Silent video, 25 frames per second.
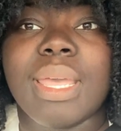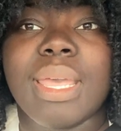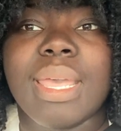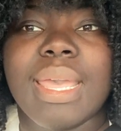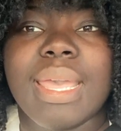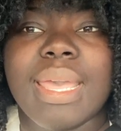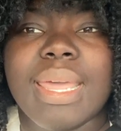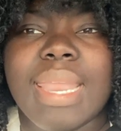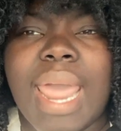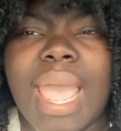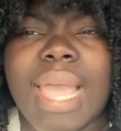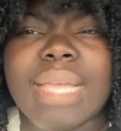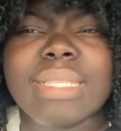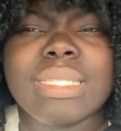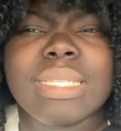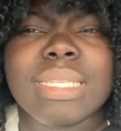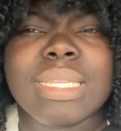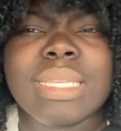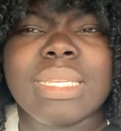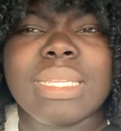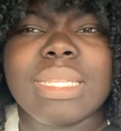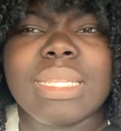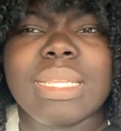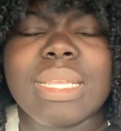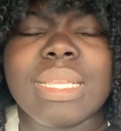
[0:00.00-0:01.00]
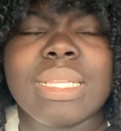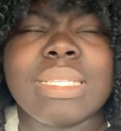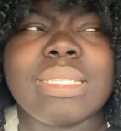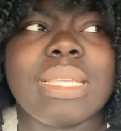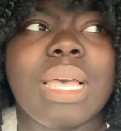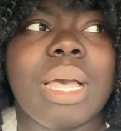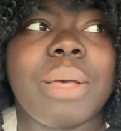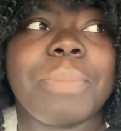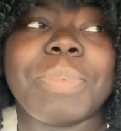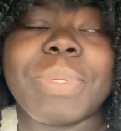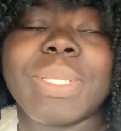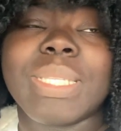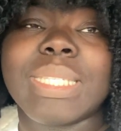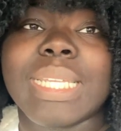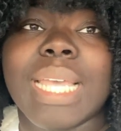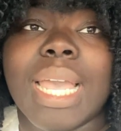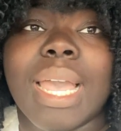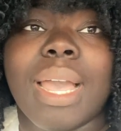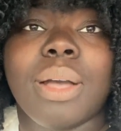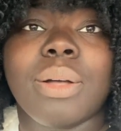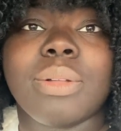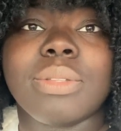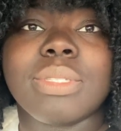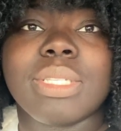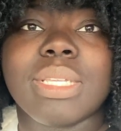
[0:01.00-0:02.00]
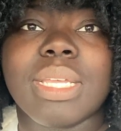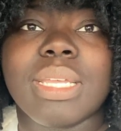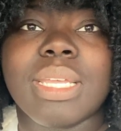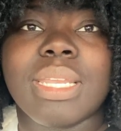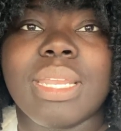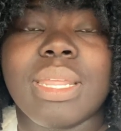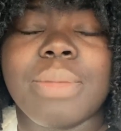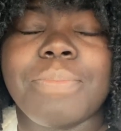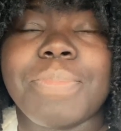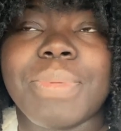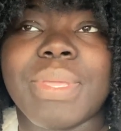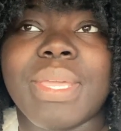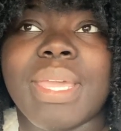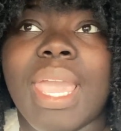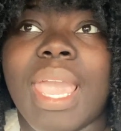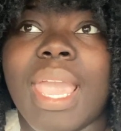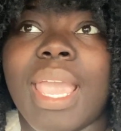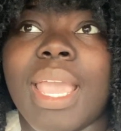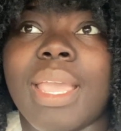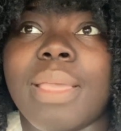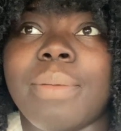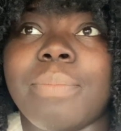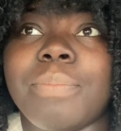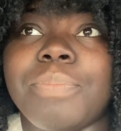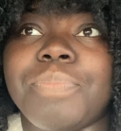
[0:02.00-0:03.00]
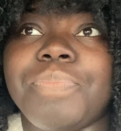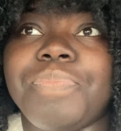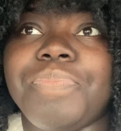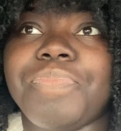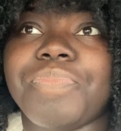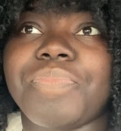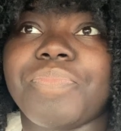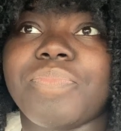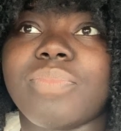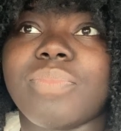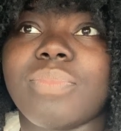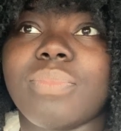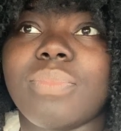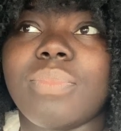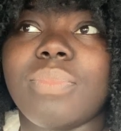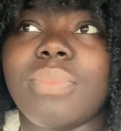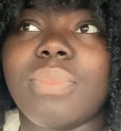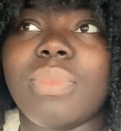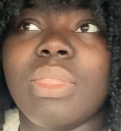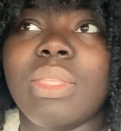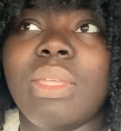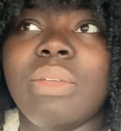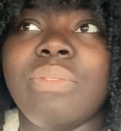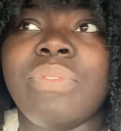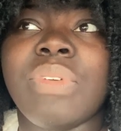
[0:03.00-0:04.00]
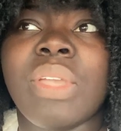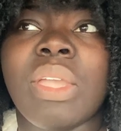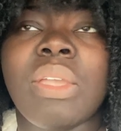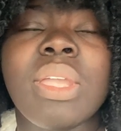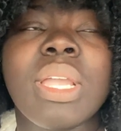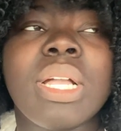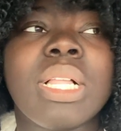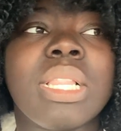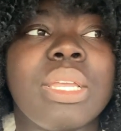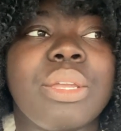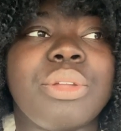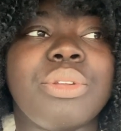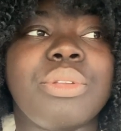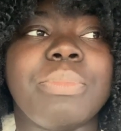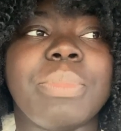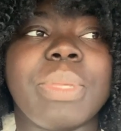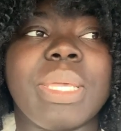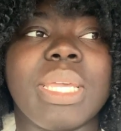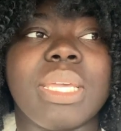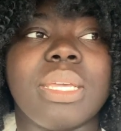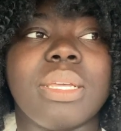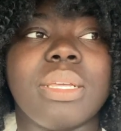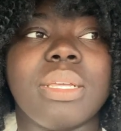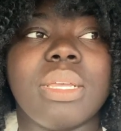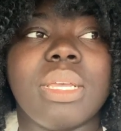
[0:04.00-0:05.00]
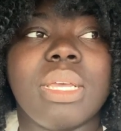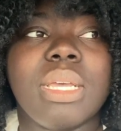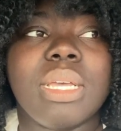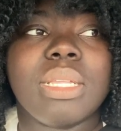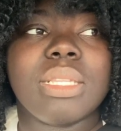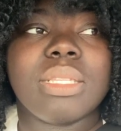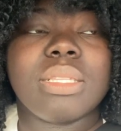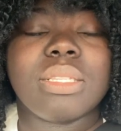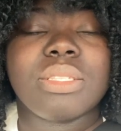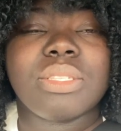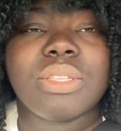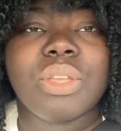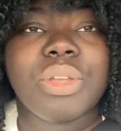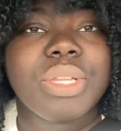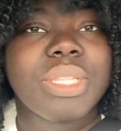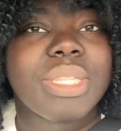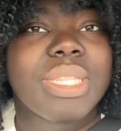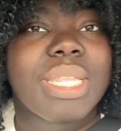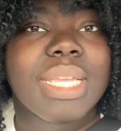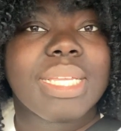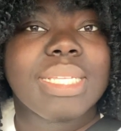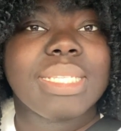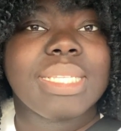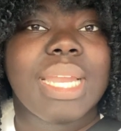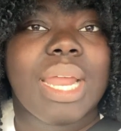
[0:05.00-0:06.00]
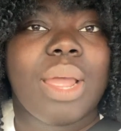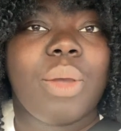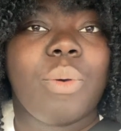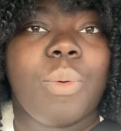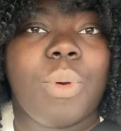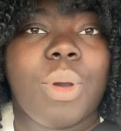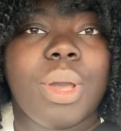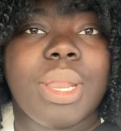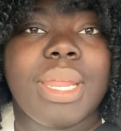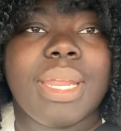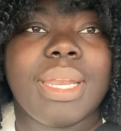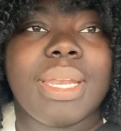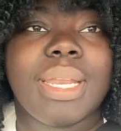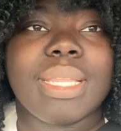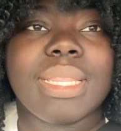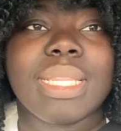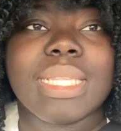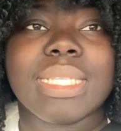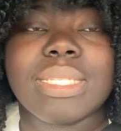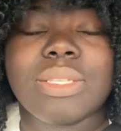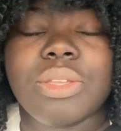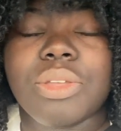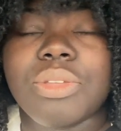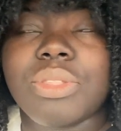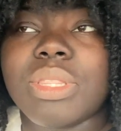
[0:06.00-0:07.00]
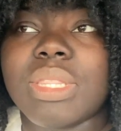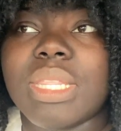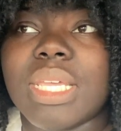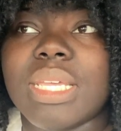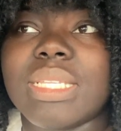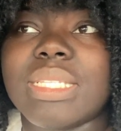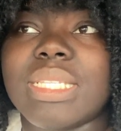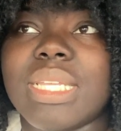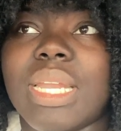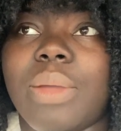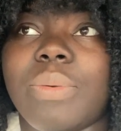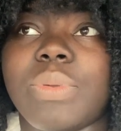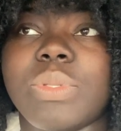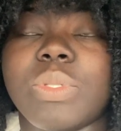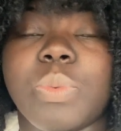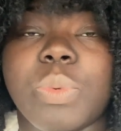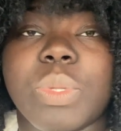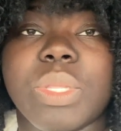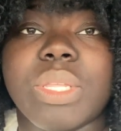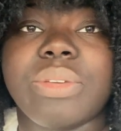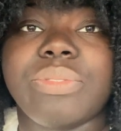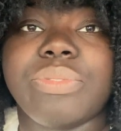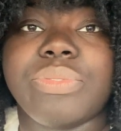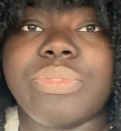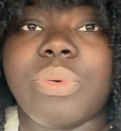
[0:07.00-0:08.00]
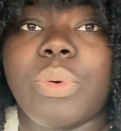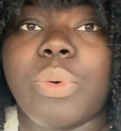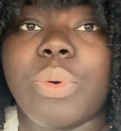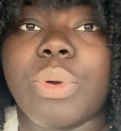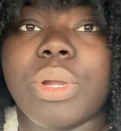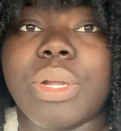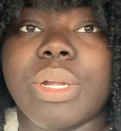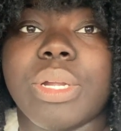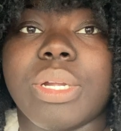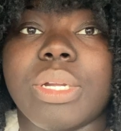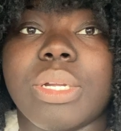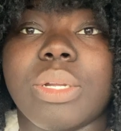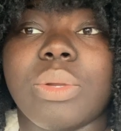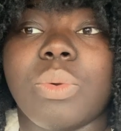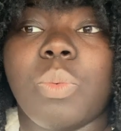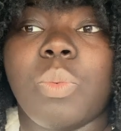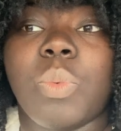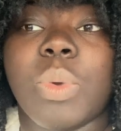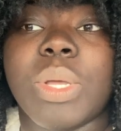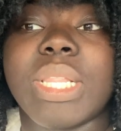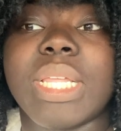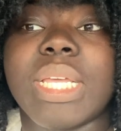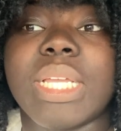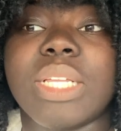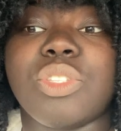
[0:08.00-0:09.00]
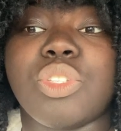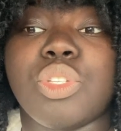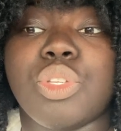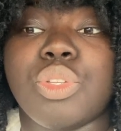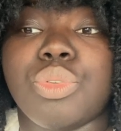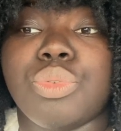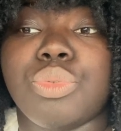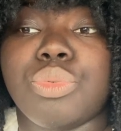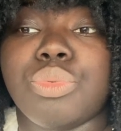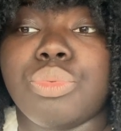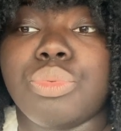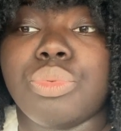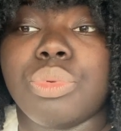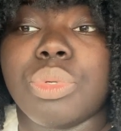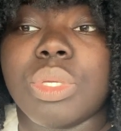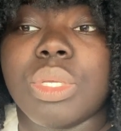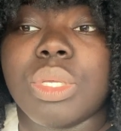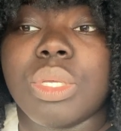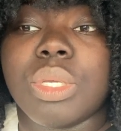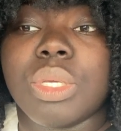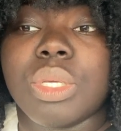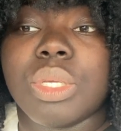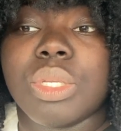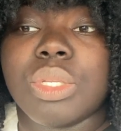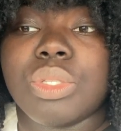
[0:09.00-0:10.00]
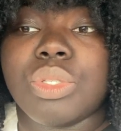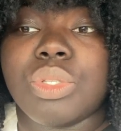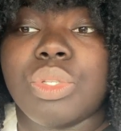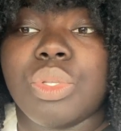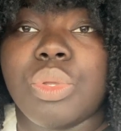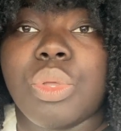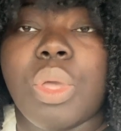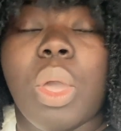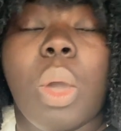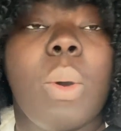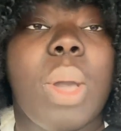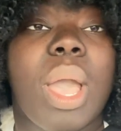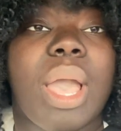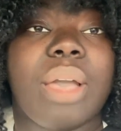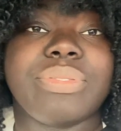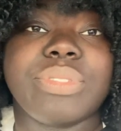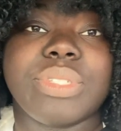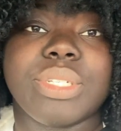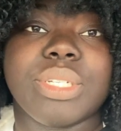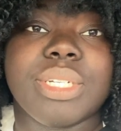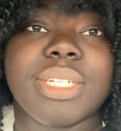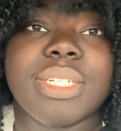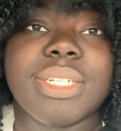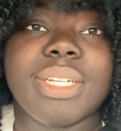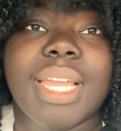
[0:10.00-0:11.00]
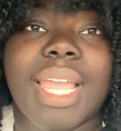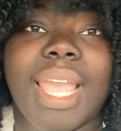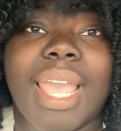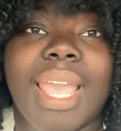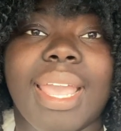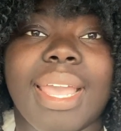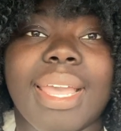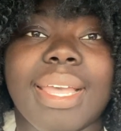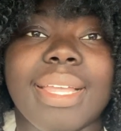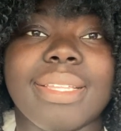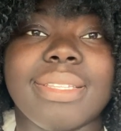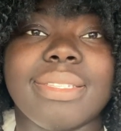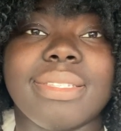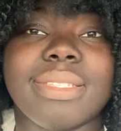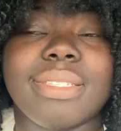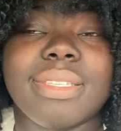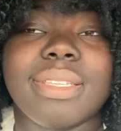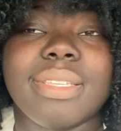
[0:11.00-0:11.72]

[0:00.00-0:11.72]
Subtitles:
it has its up and downs, and it became very clear to me the certain things that I wanted and the certain things that I was willing to go after. And,